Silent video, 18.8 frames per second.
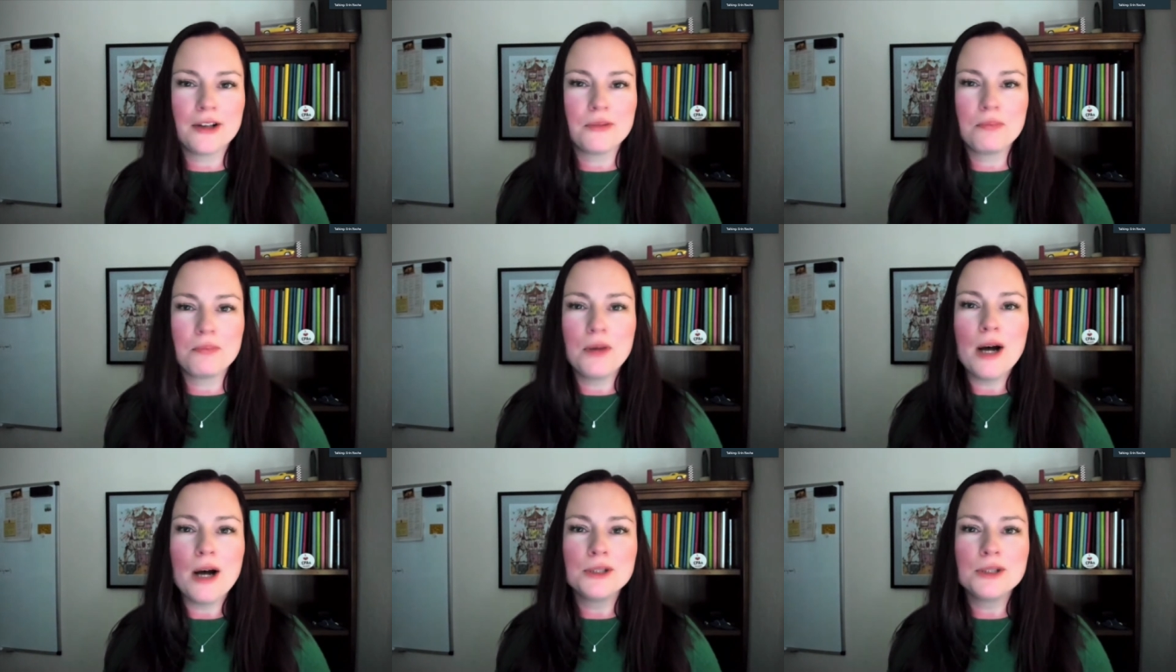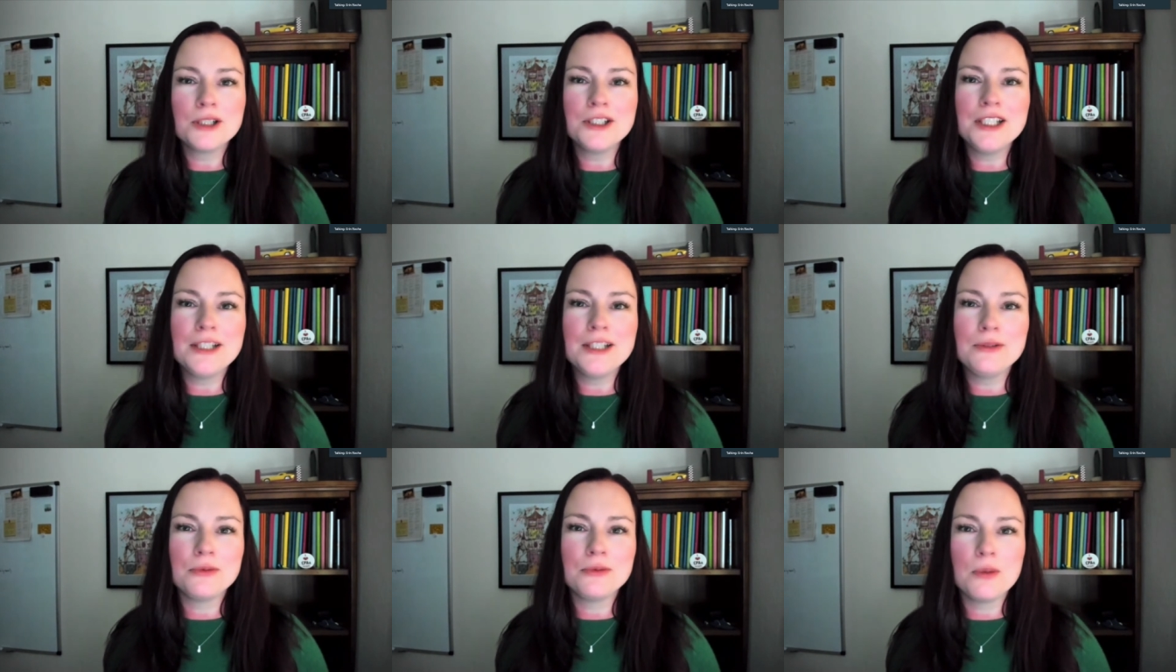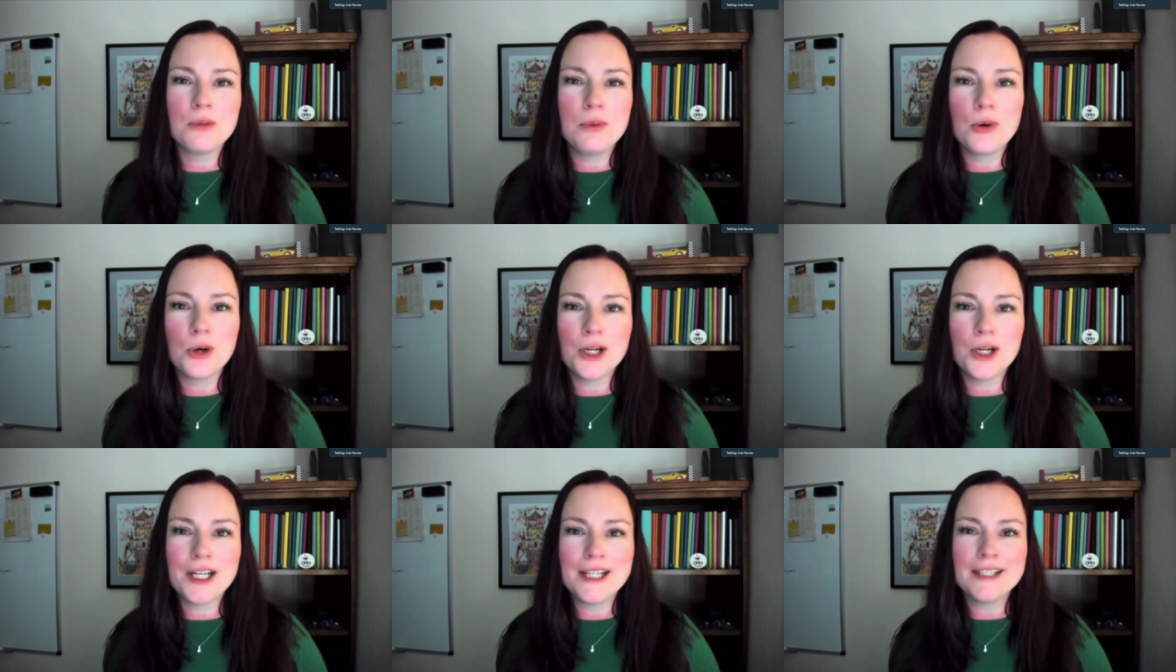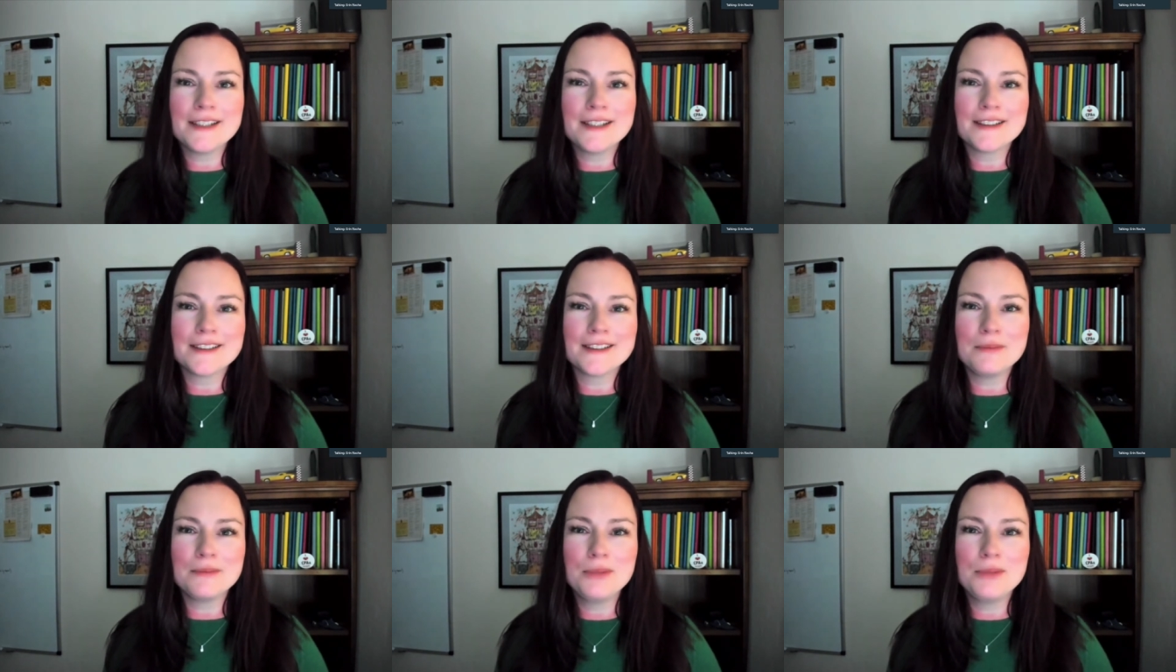publicly reporting
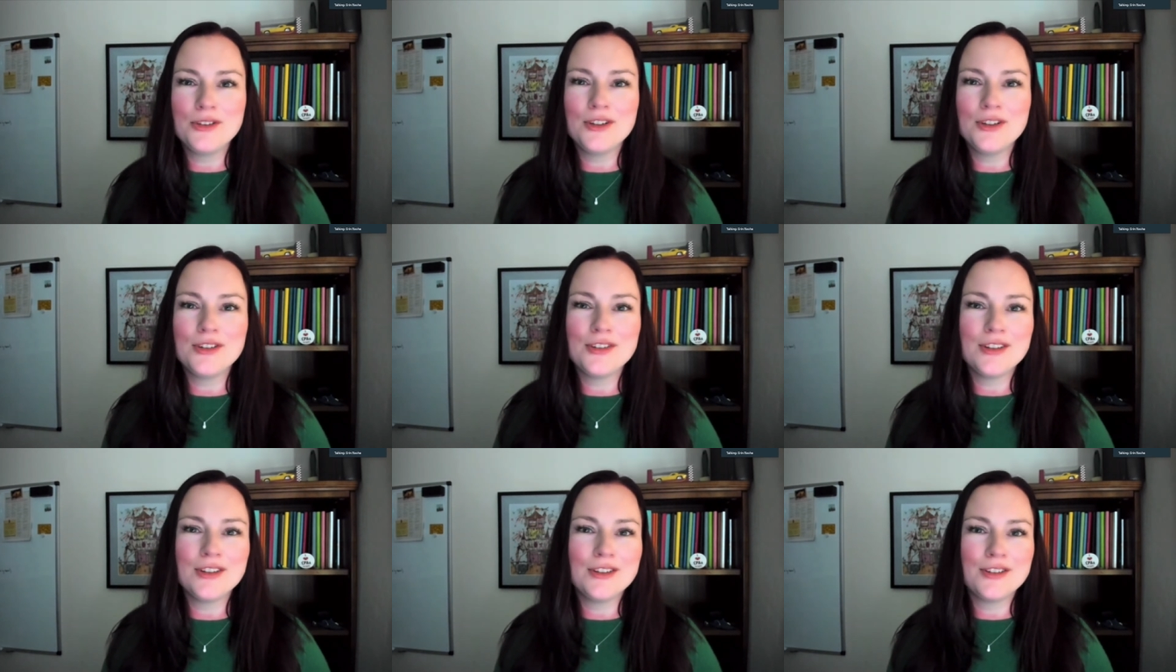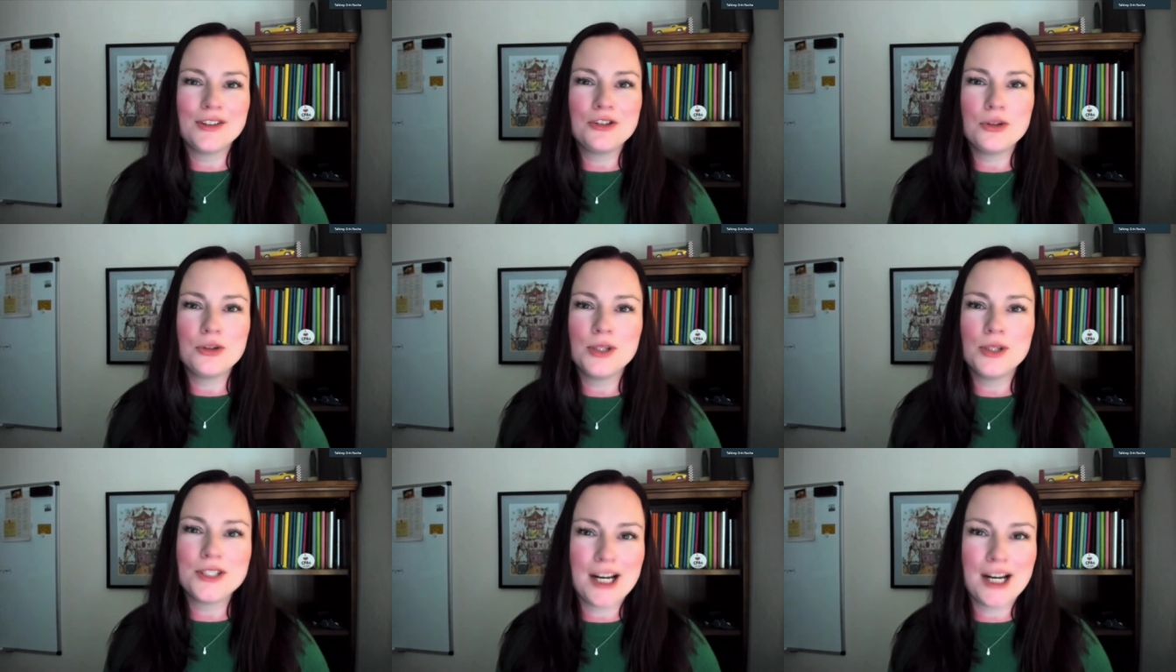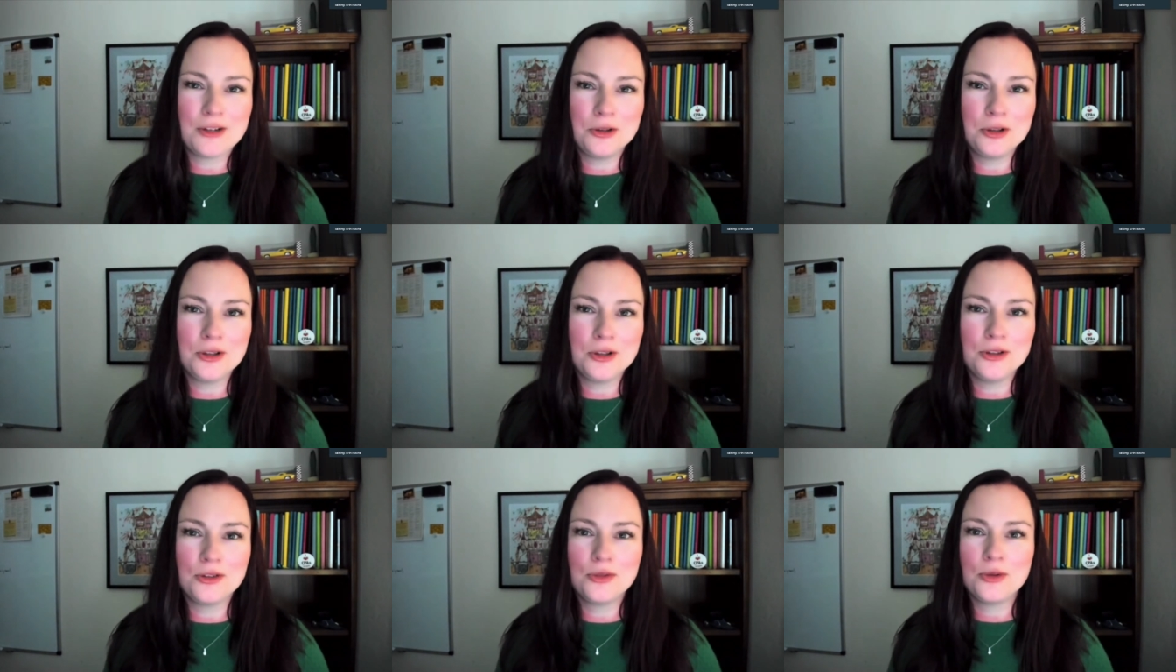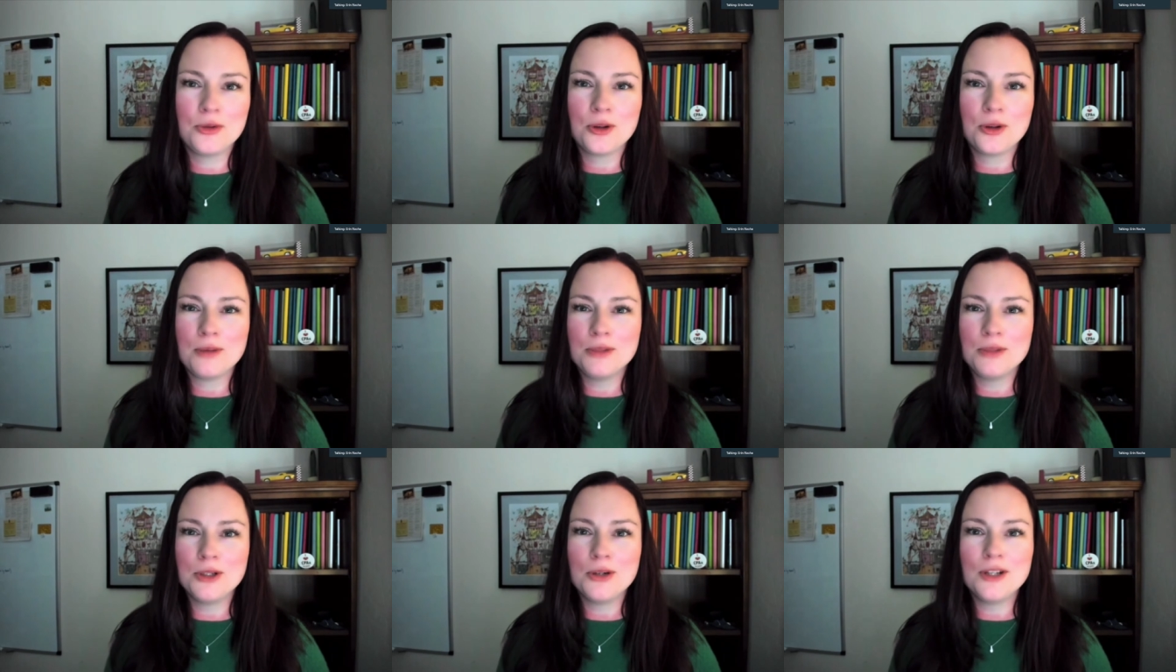businesses and doing tax returns for
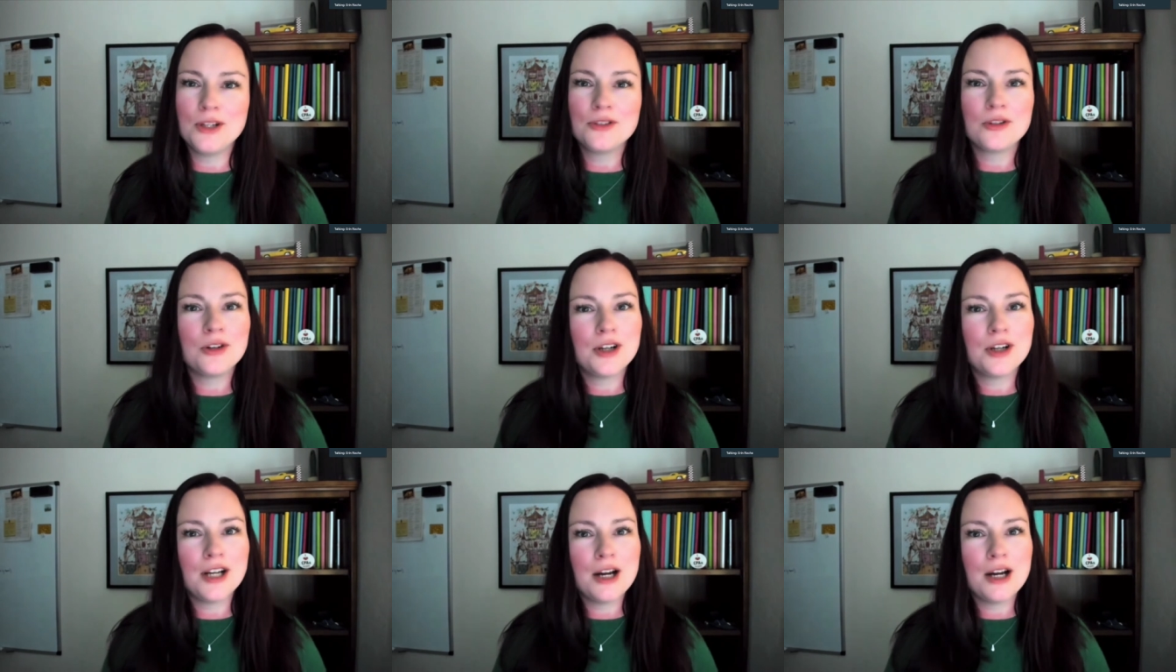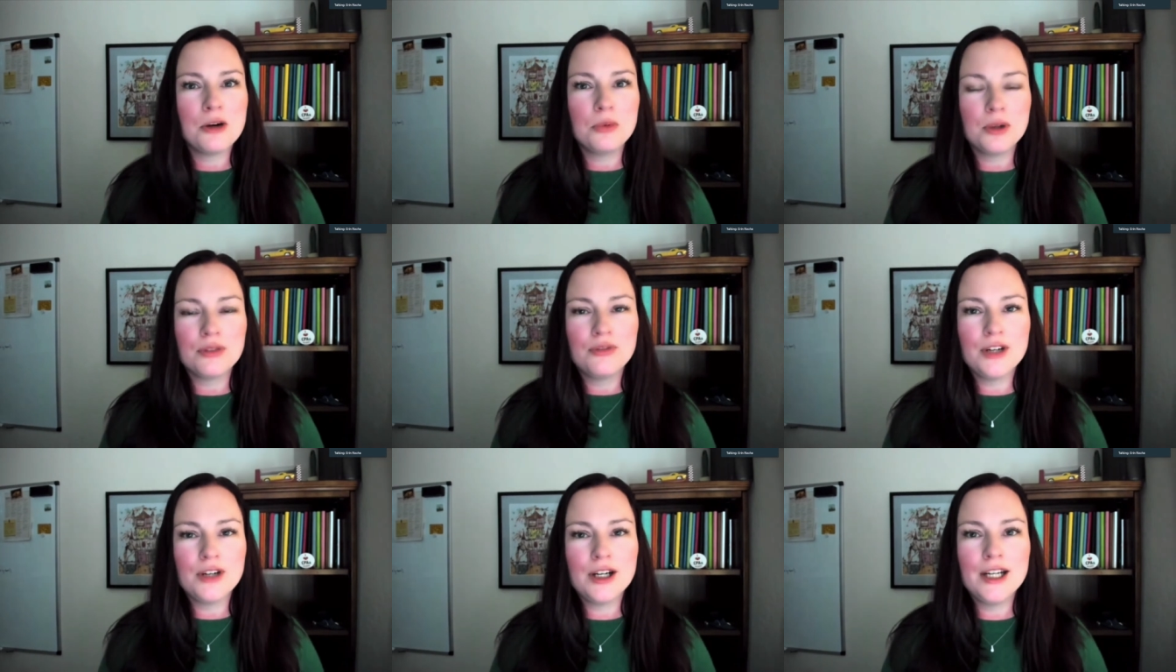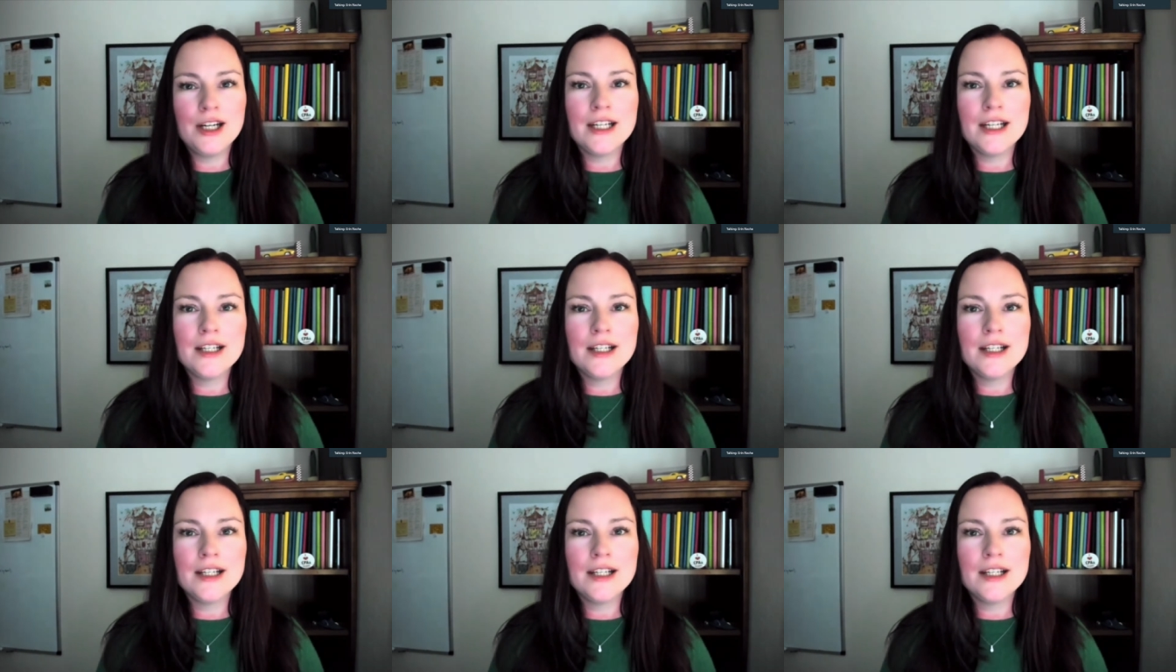them. You know, I started out with very,